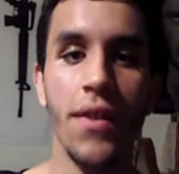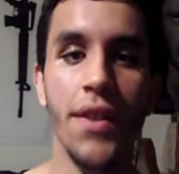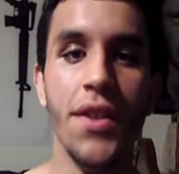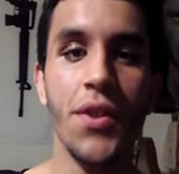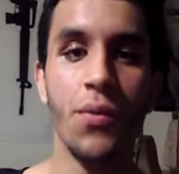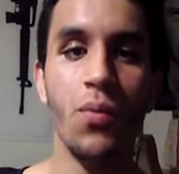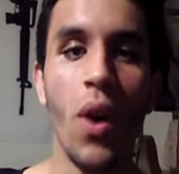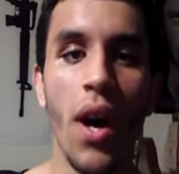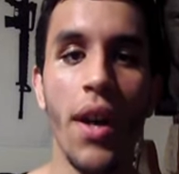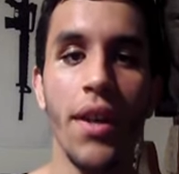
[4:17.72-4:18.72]
This is
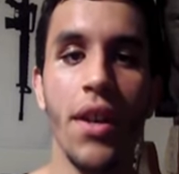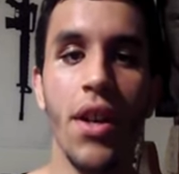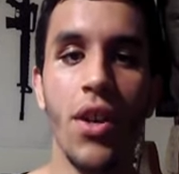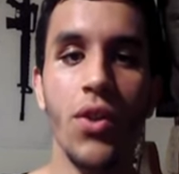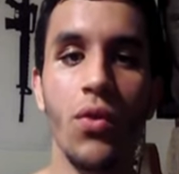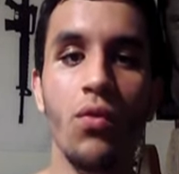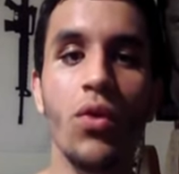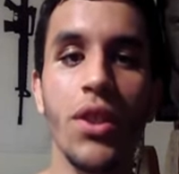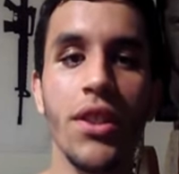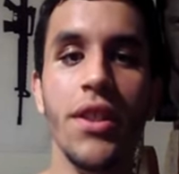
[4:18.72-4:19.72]
why you
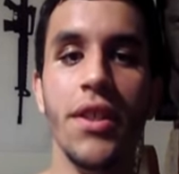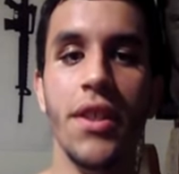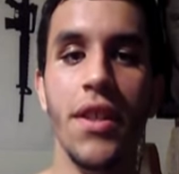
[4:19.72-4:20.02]
really